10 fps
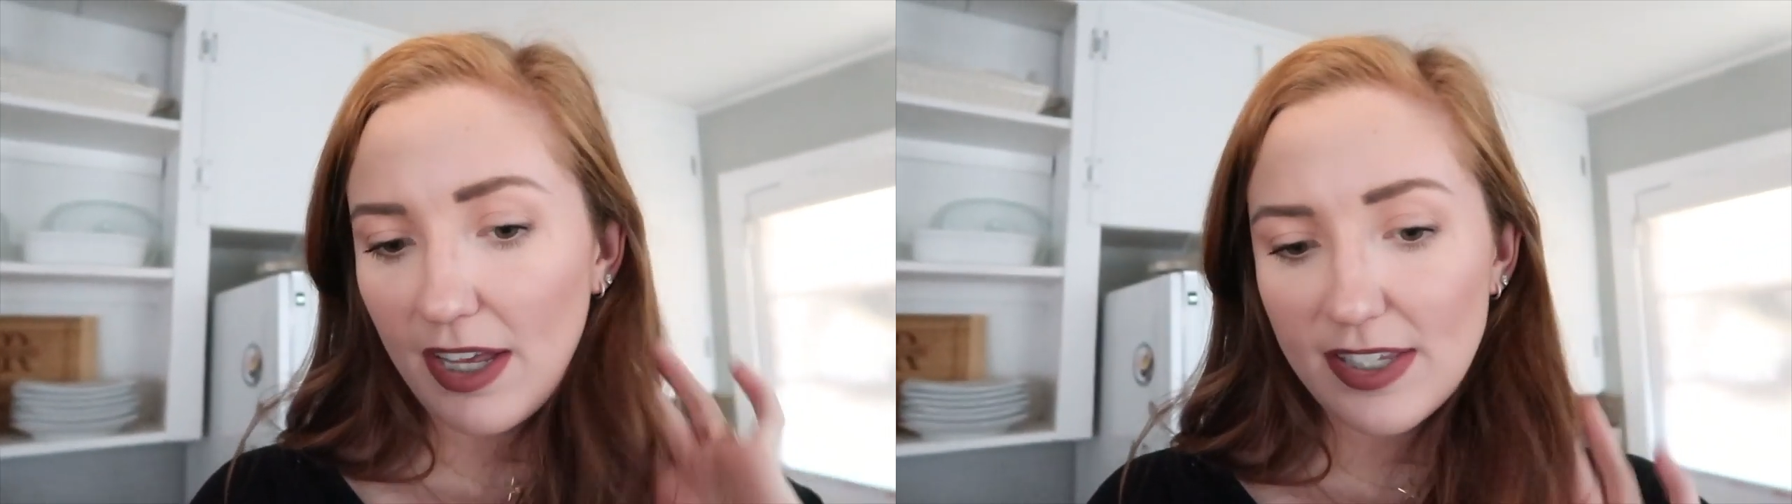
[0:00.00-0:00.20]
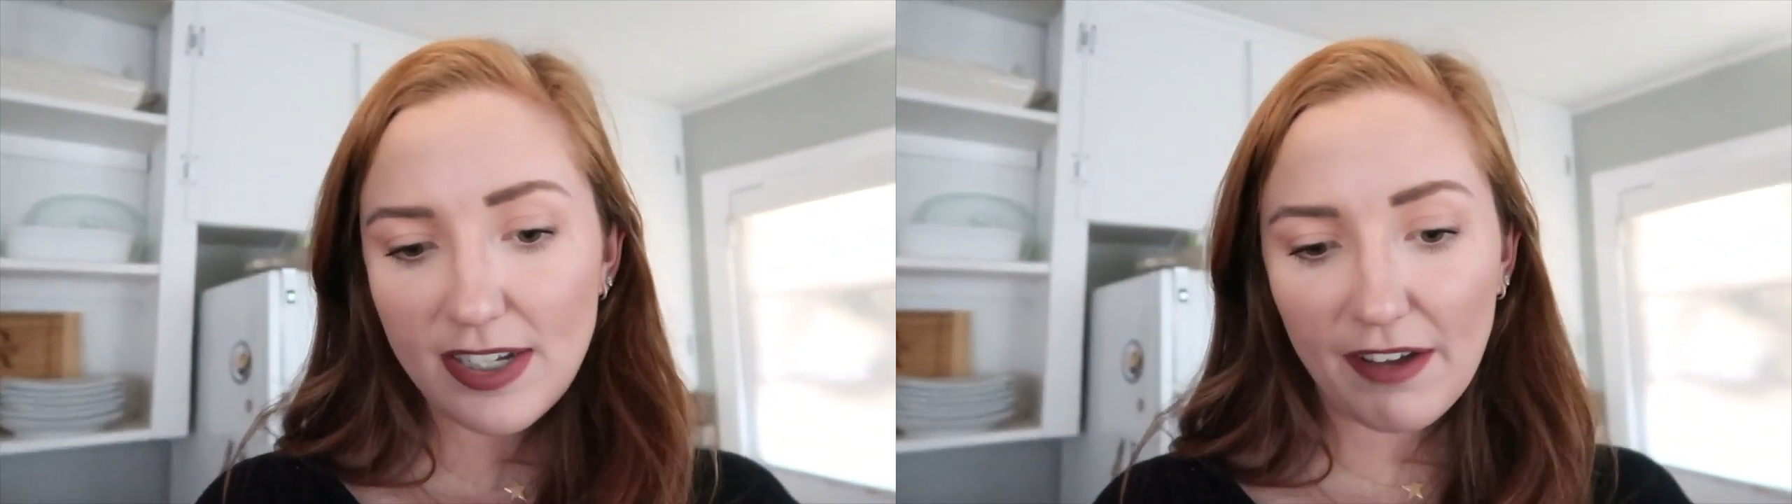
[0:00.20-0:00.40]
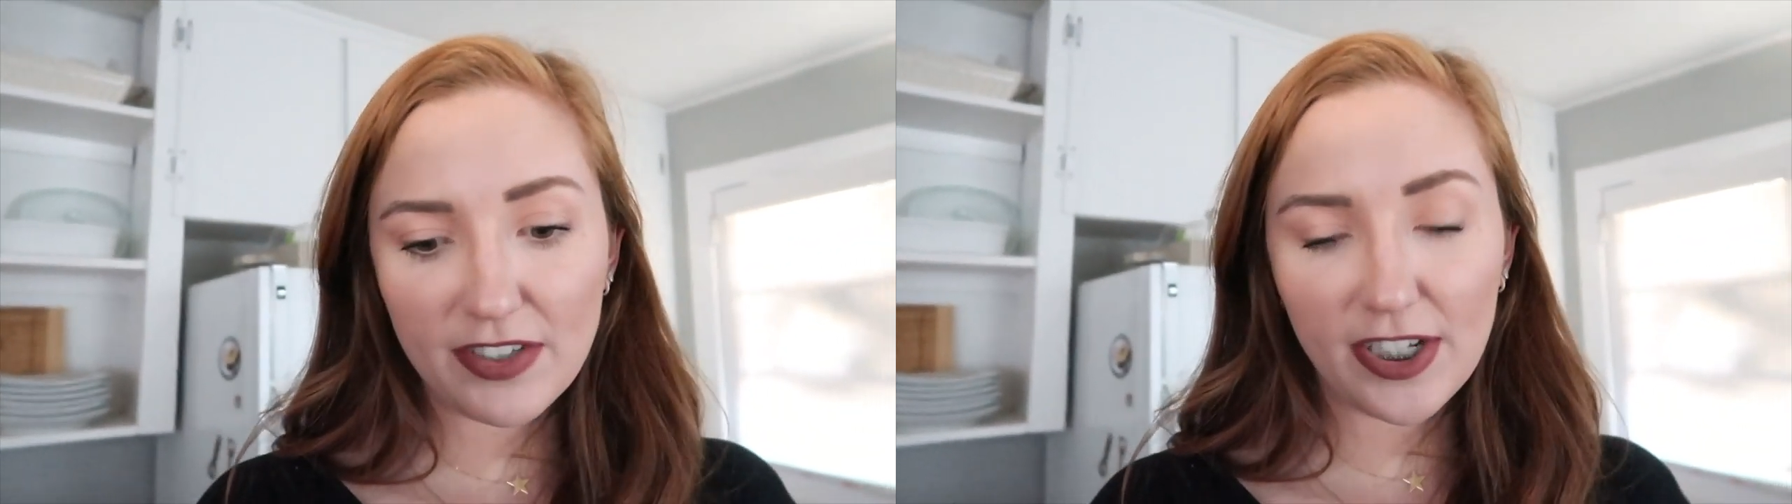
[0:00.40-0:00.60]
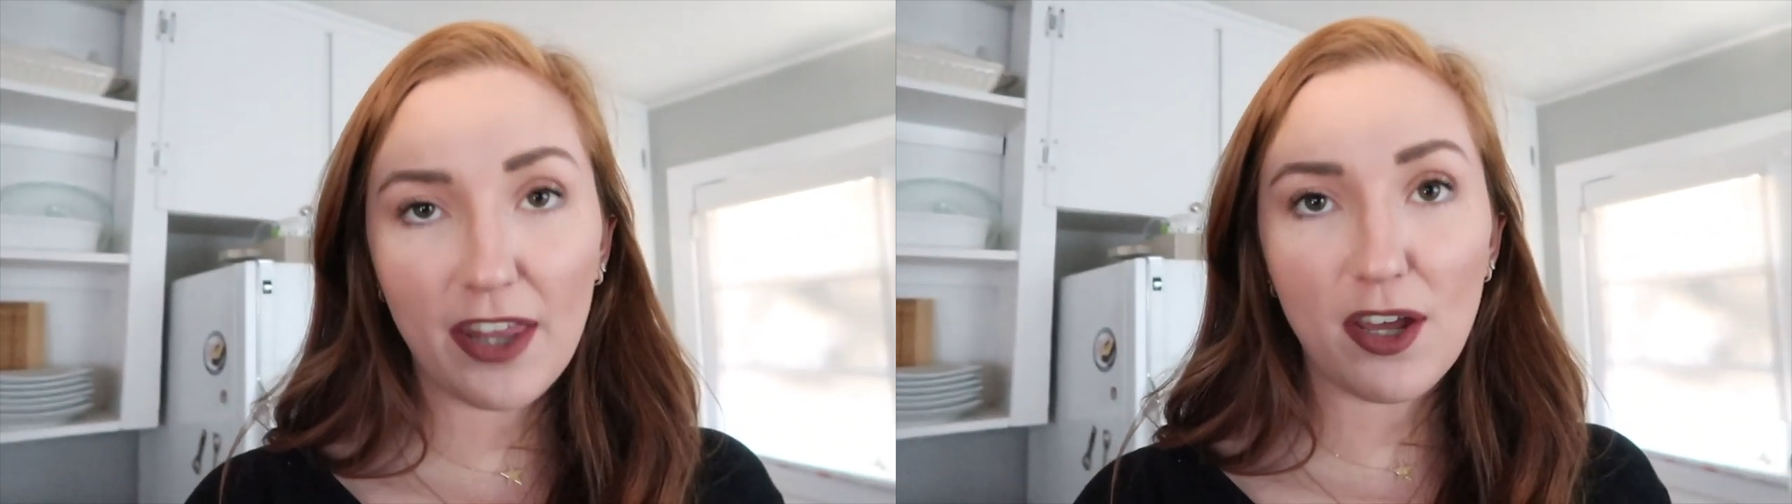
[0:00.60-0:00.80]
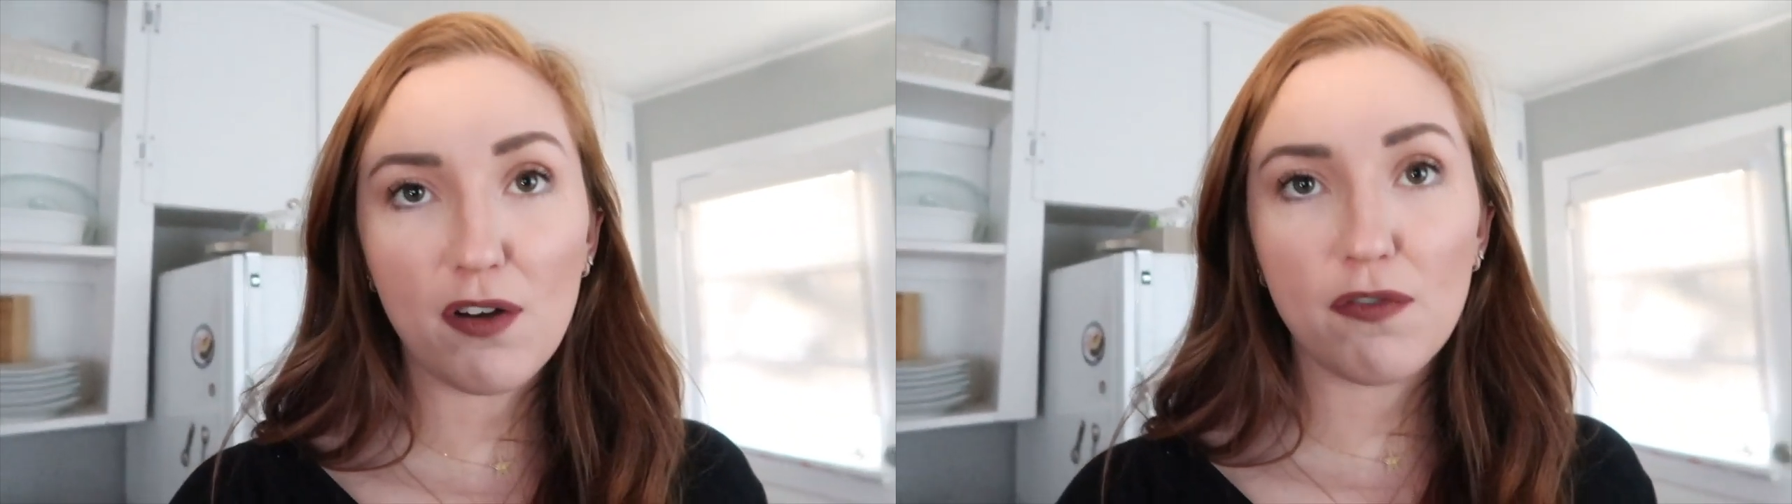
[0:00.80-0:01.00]
stuff
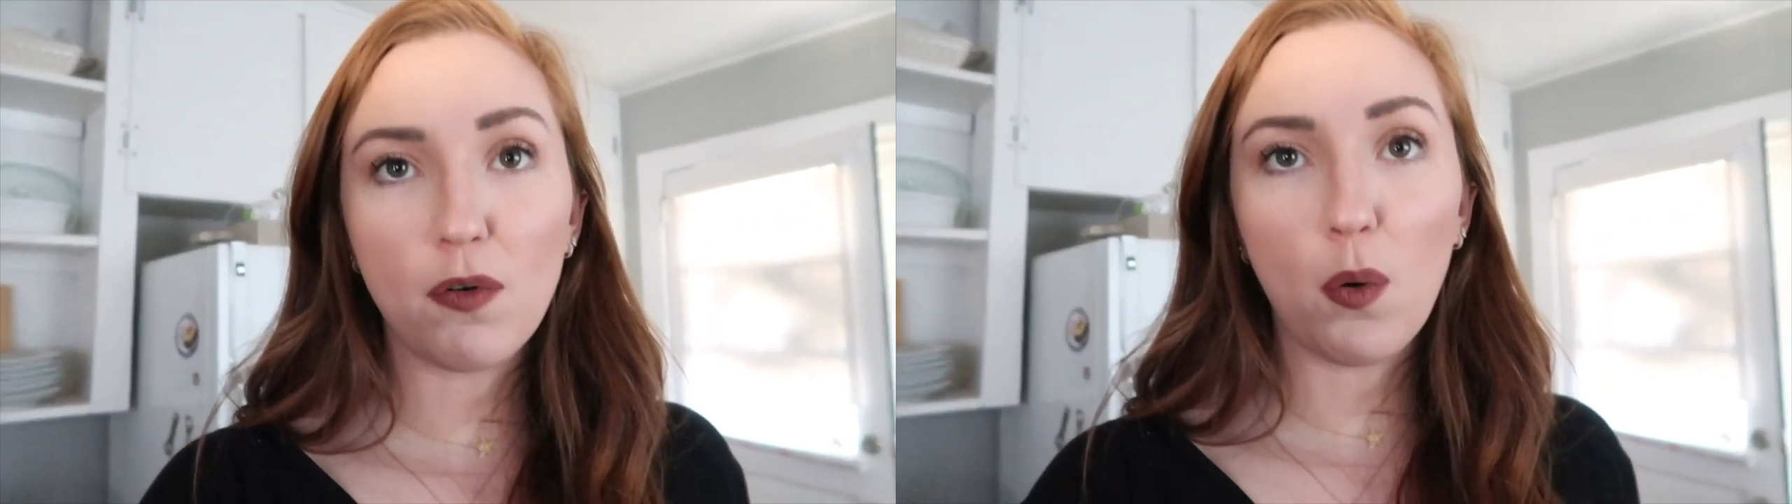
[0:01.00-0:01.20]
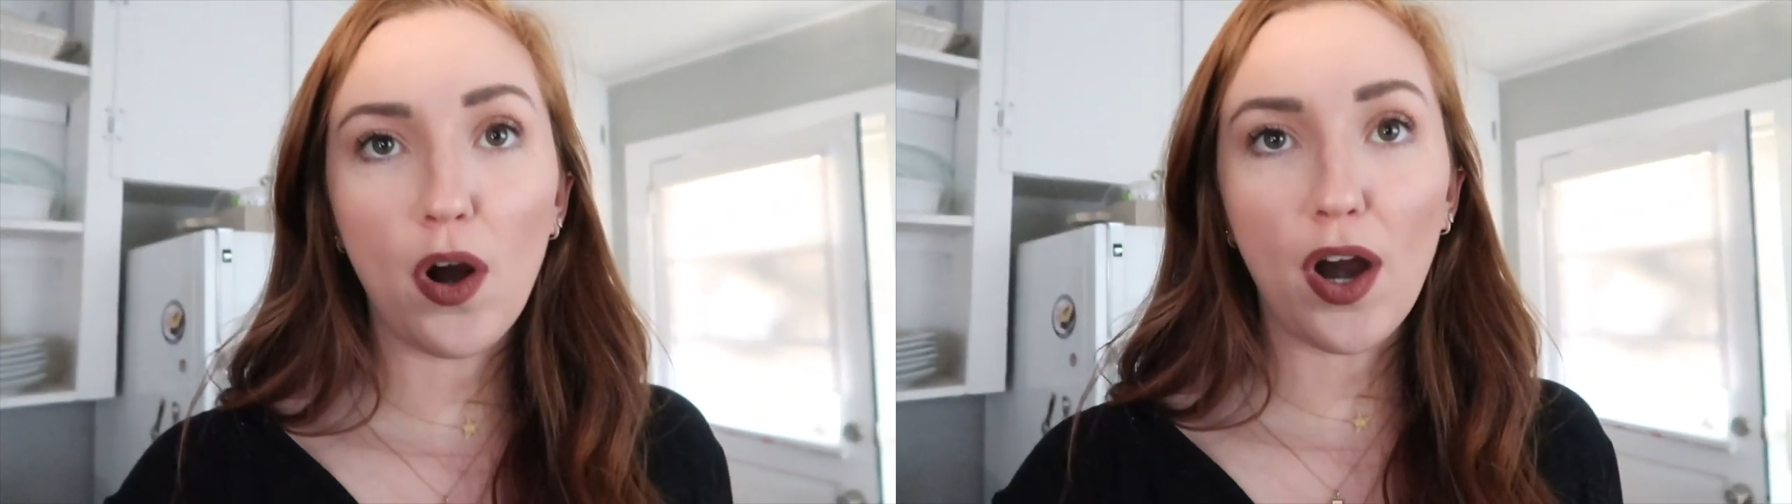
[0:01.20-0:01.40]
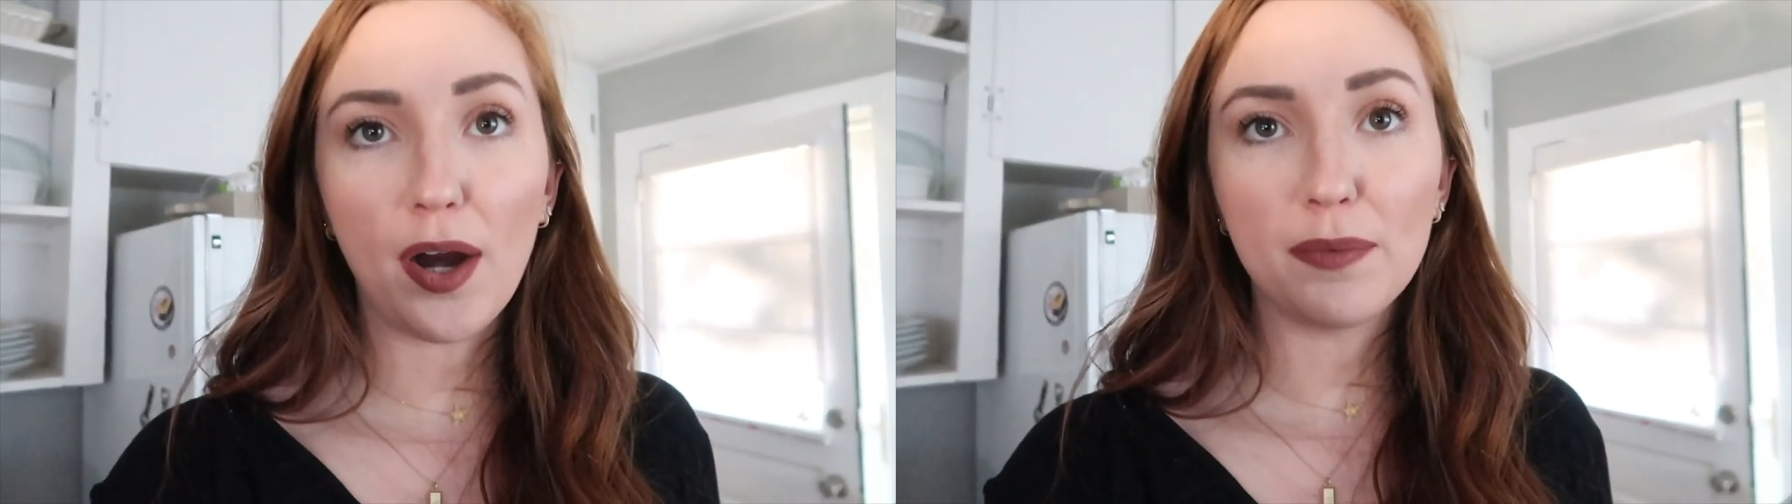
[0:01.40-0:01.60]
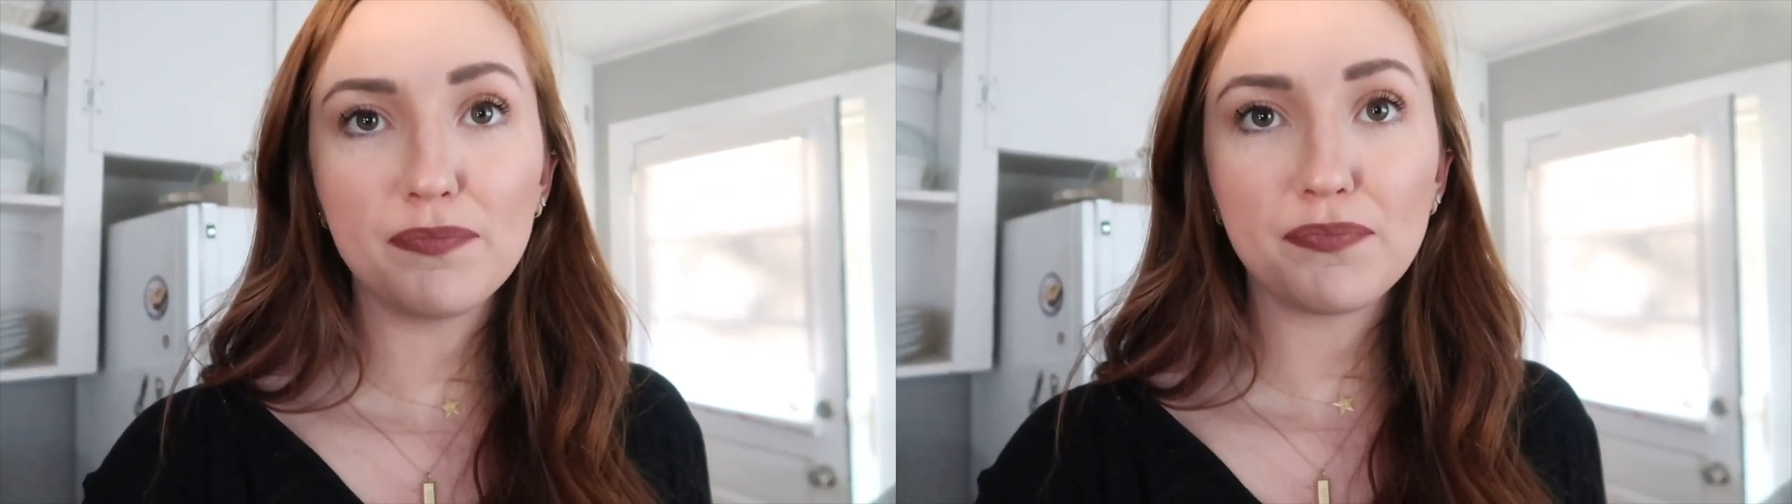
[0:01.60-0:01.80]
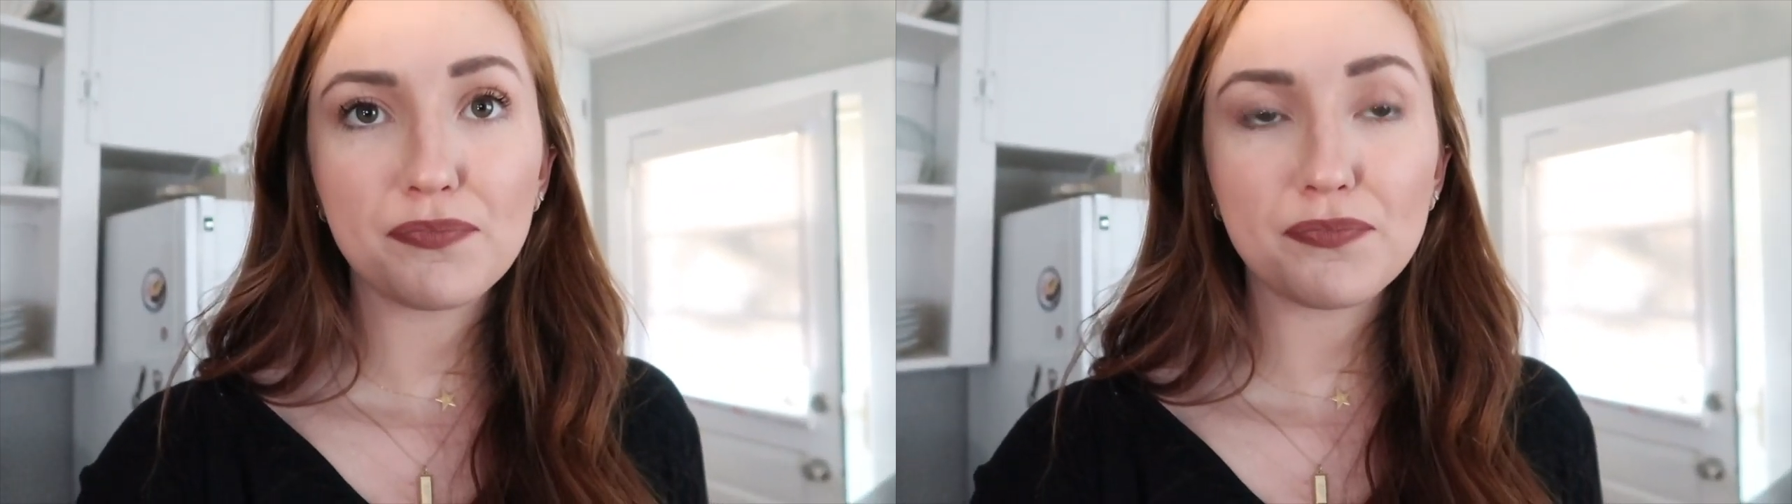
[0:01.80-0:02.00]
together for